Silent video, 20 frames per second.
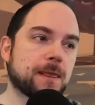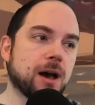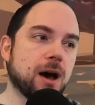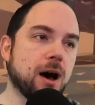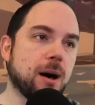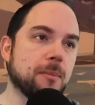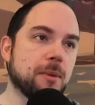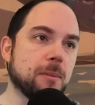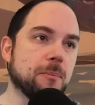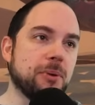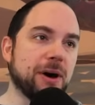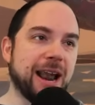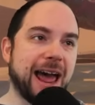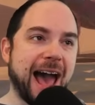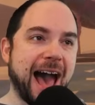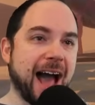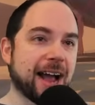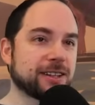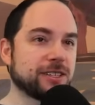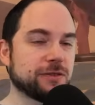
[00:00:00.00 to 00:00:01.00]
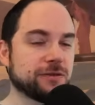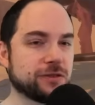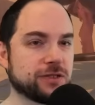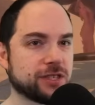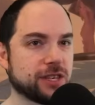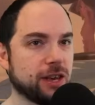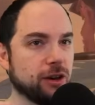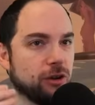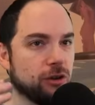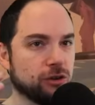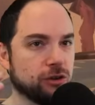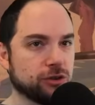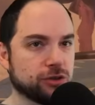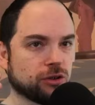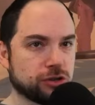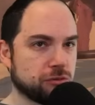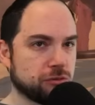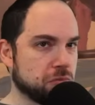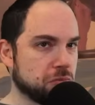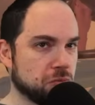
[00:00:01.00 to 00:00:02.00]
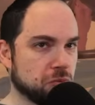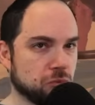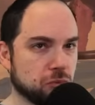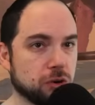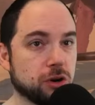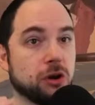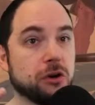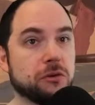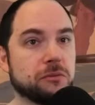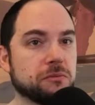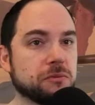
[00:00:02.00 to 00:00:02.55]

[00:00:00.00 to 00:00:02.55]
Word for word: But active skills would,